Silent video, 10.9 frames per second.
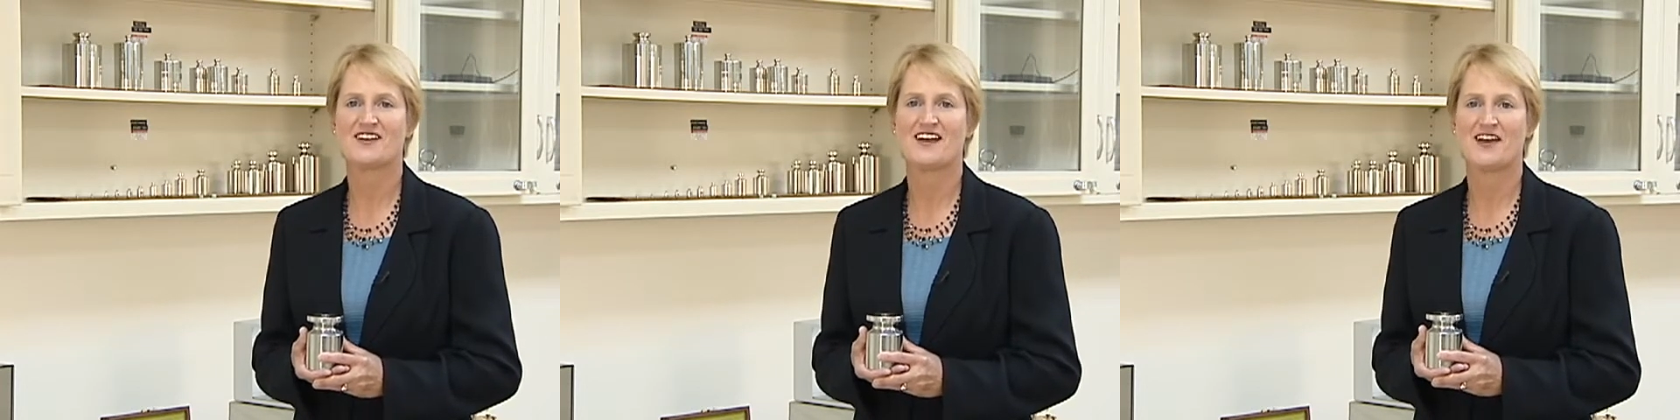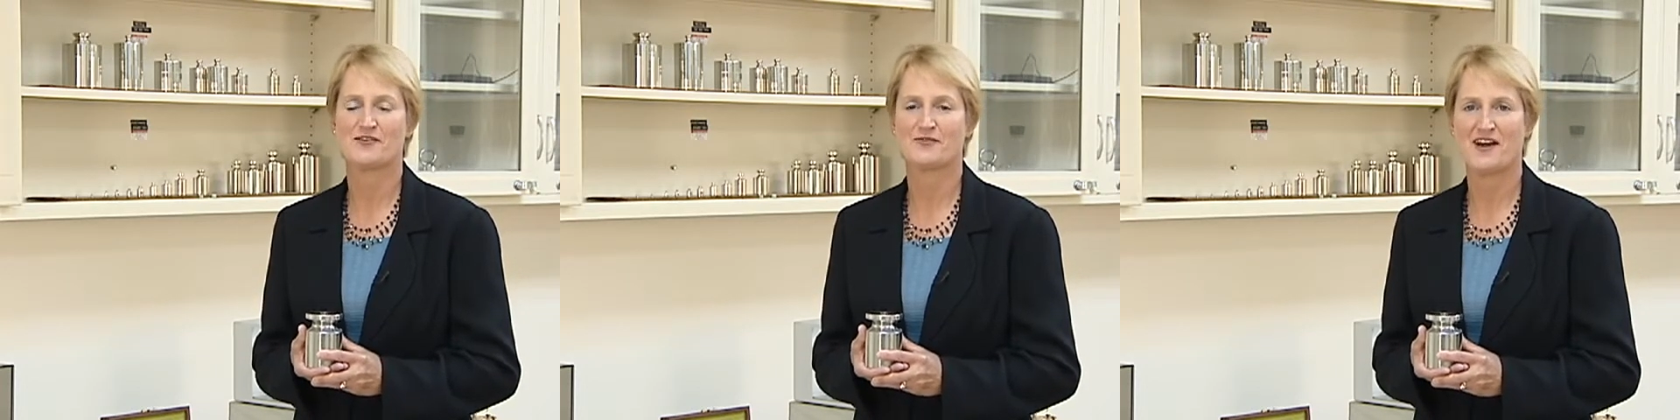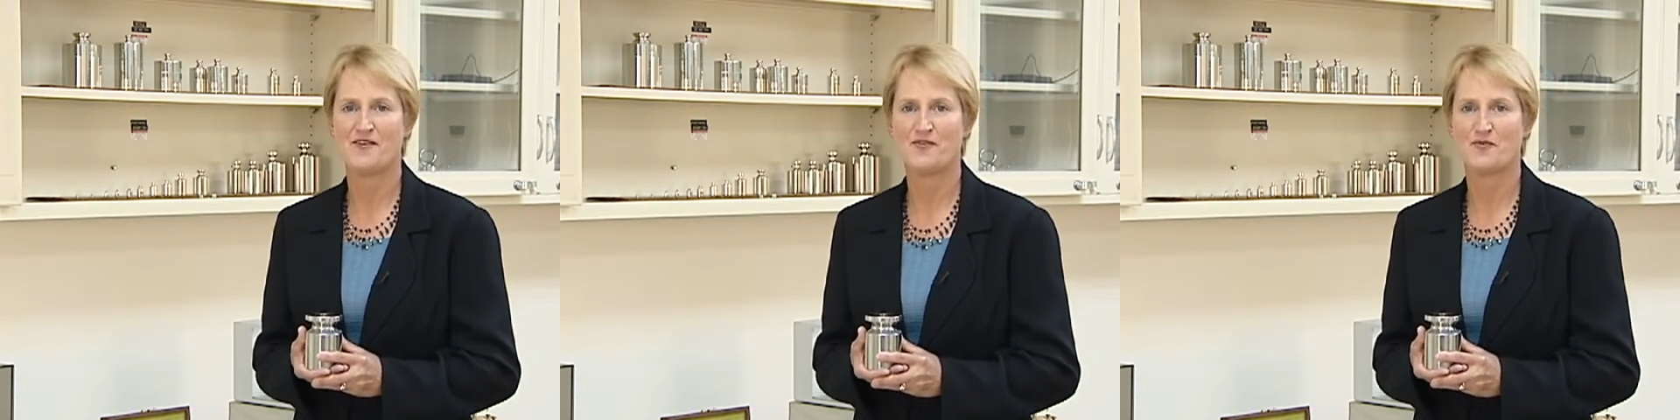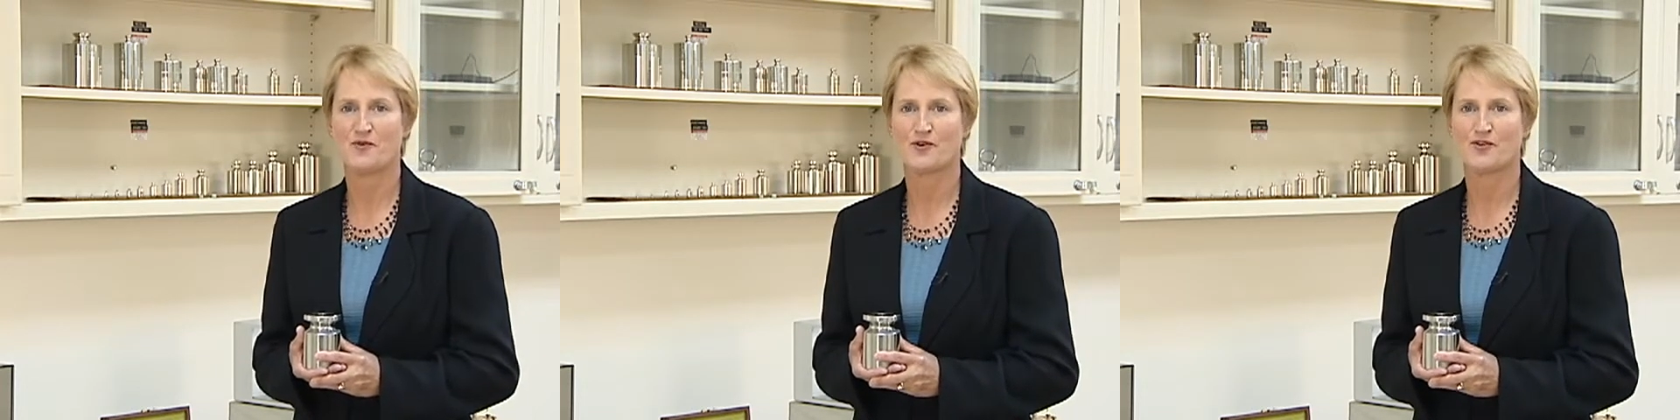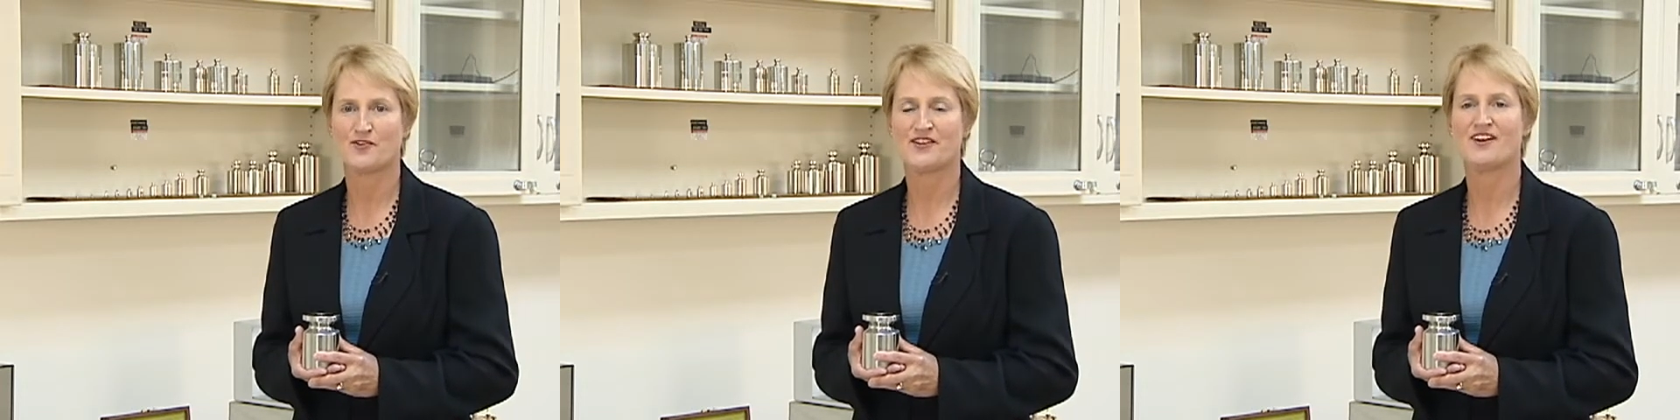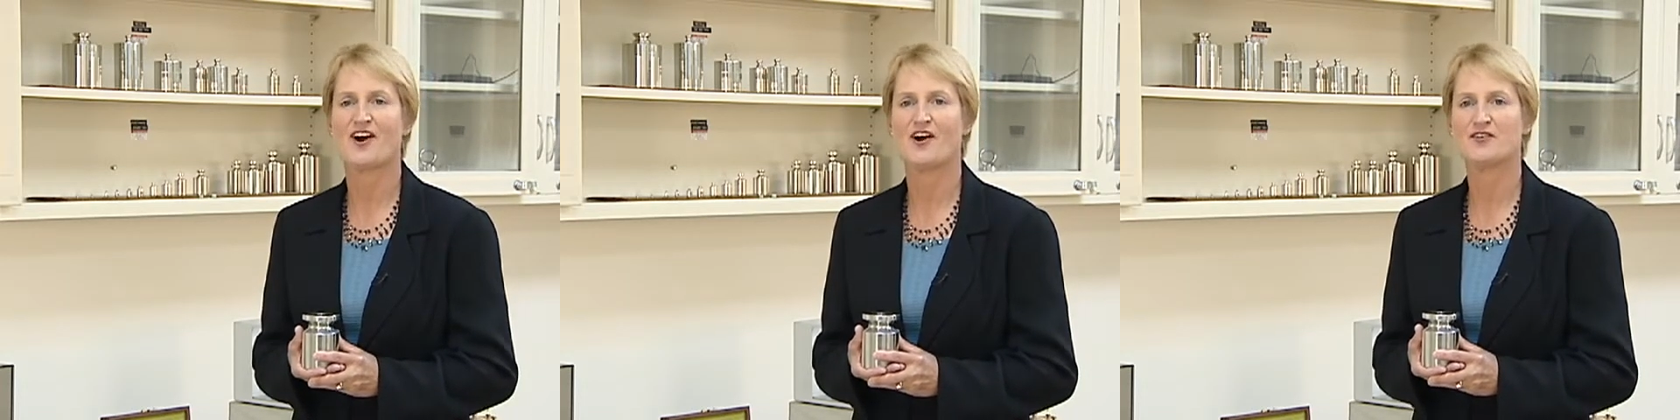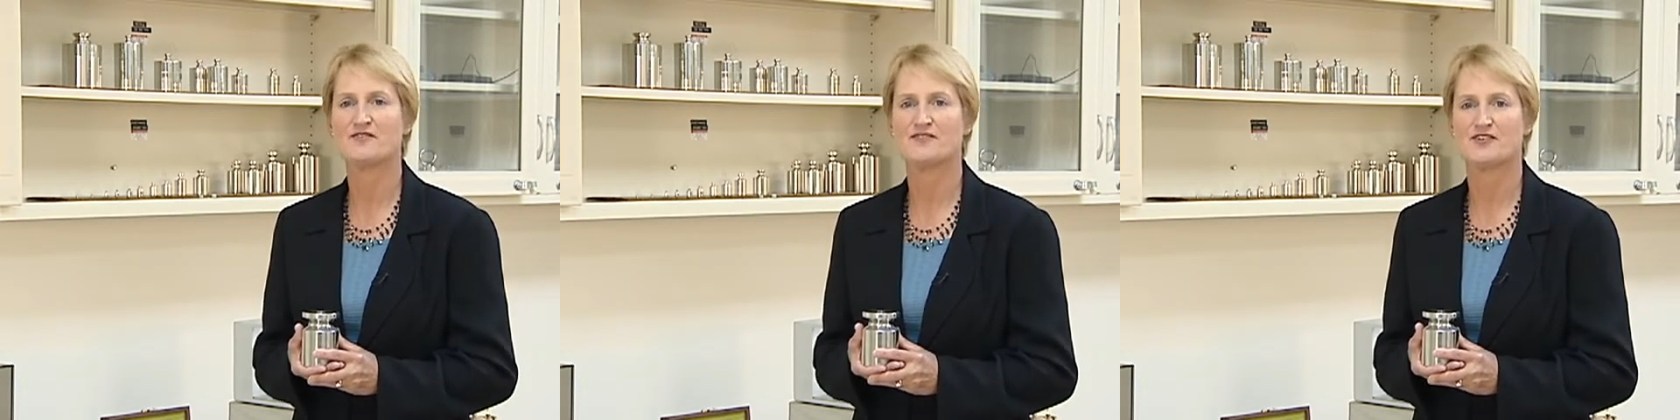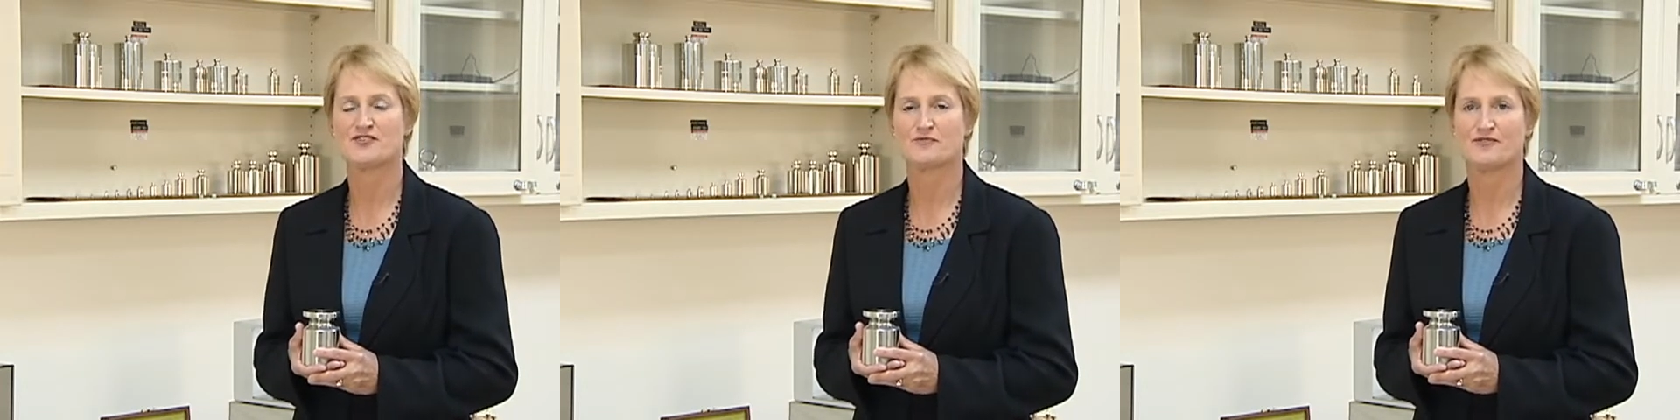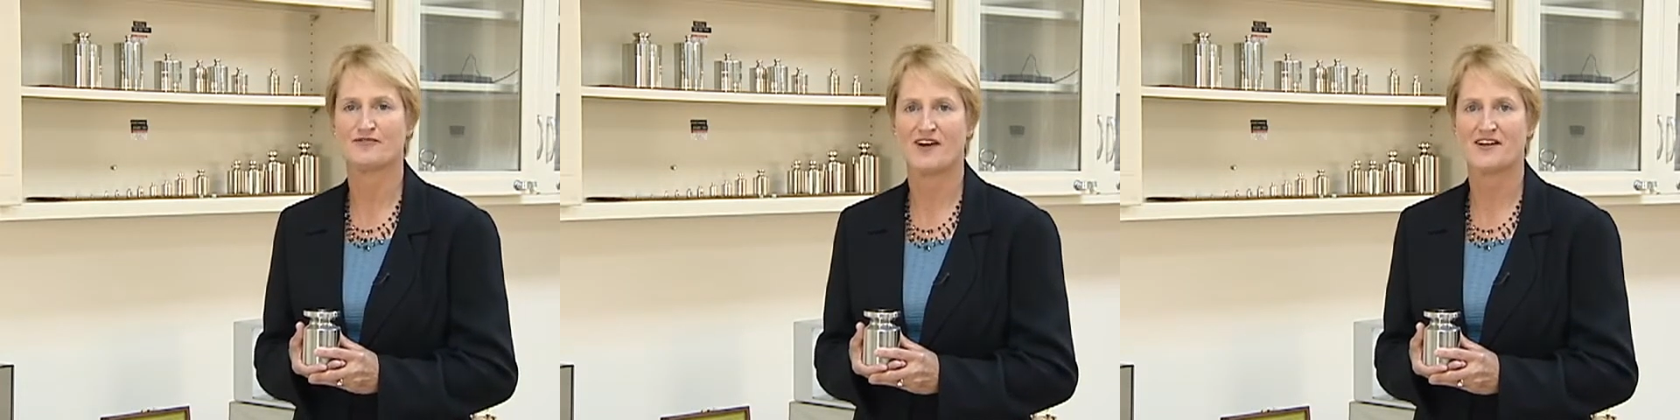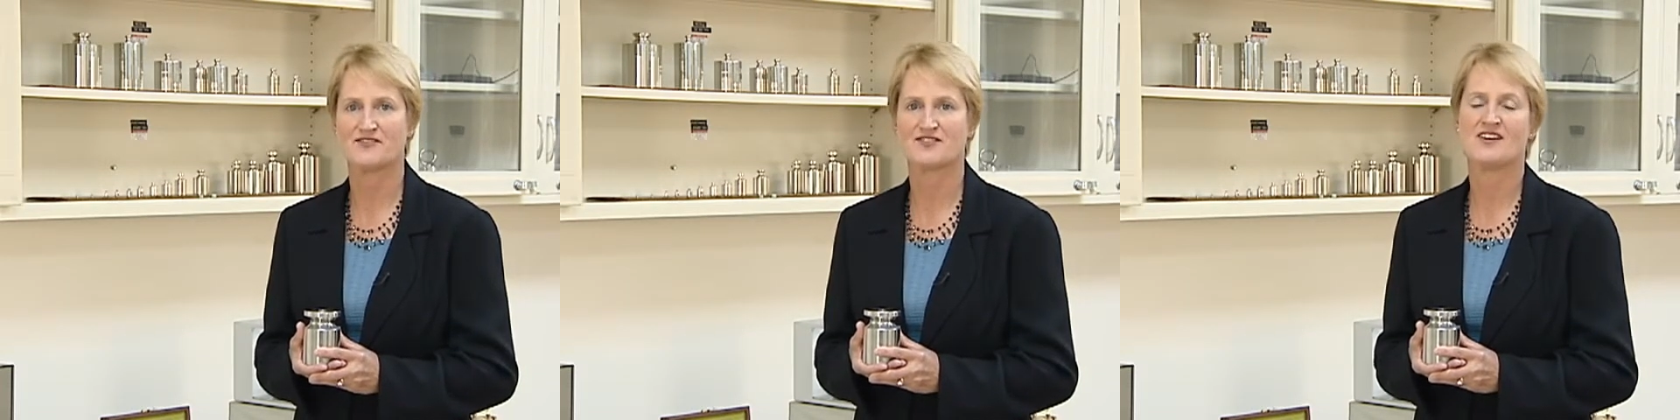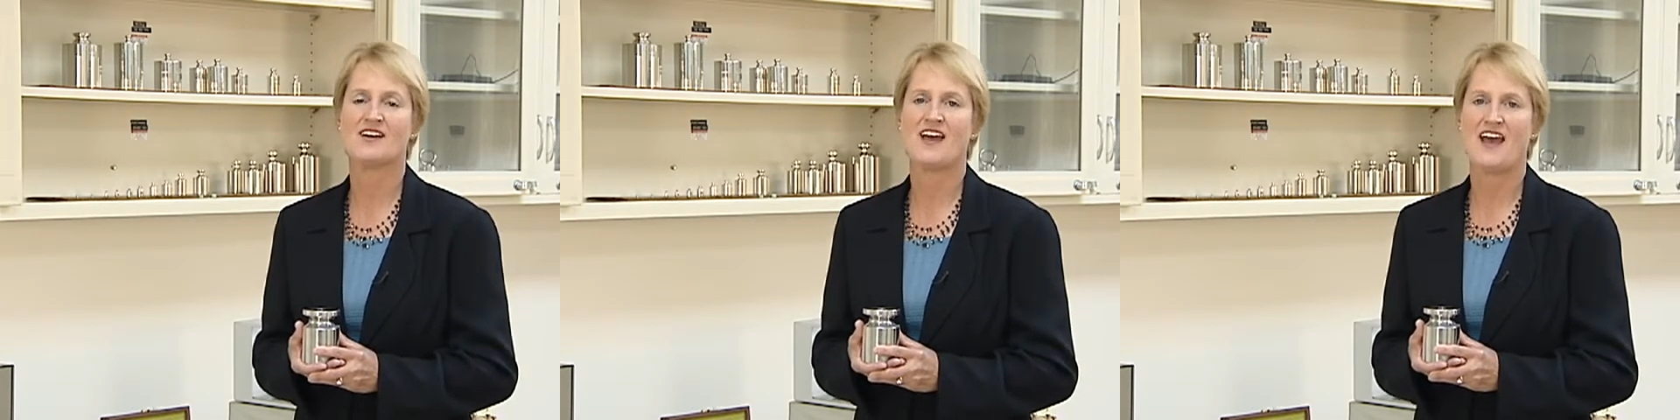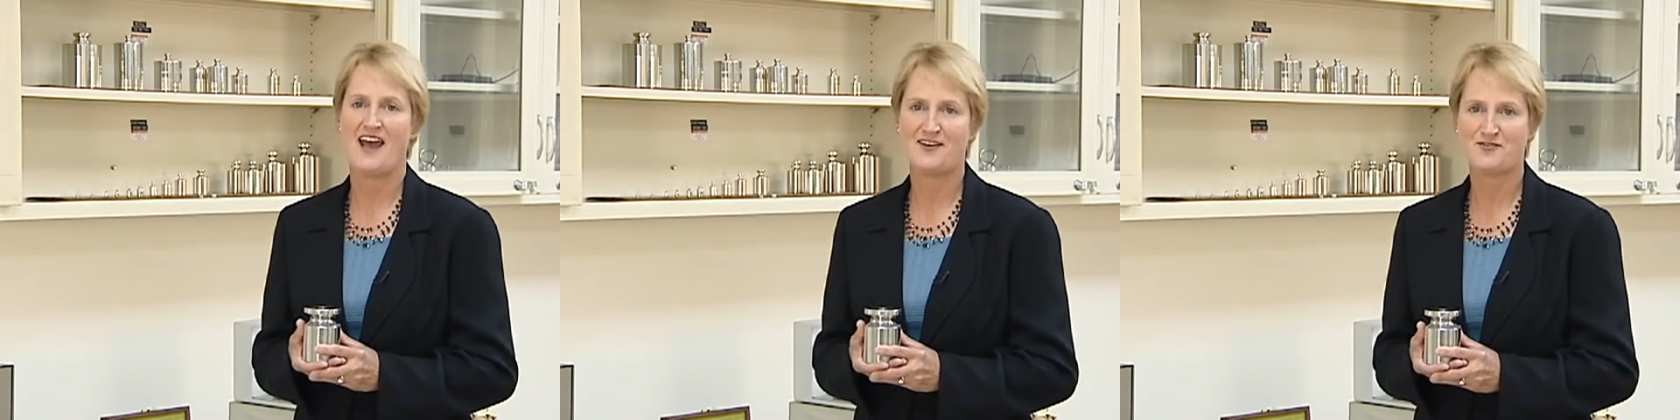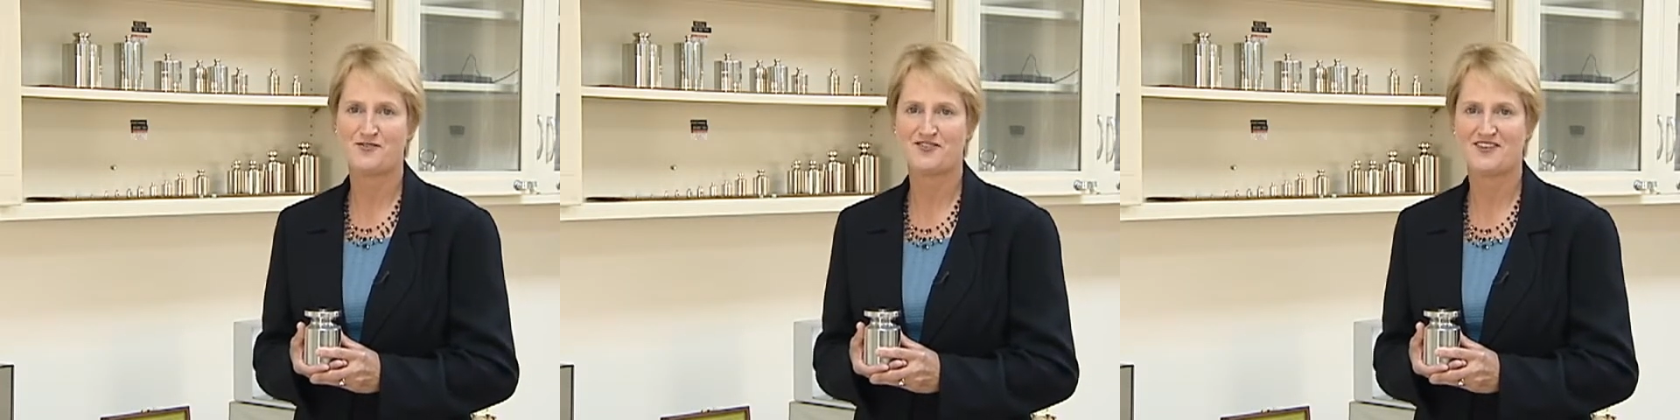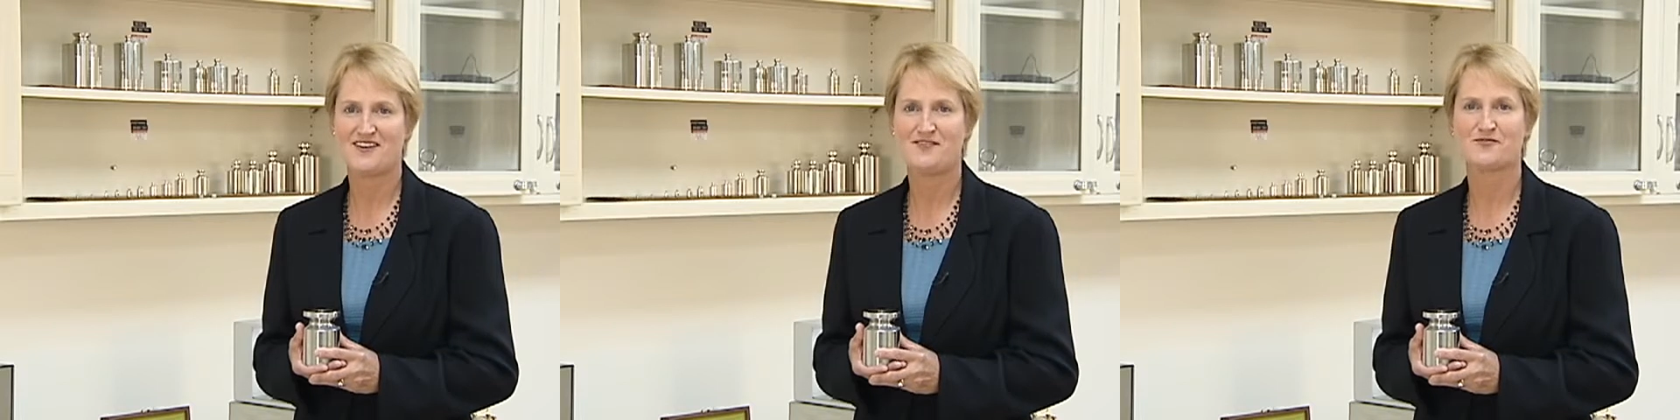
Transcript: and around the world, our division provides accuracy,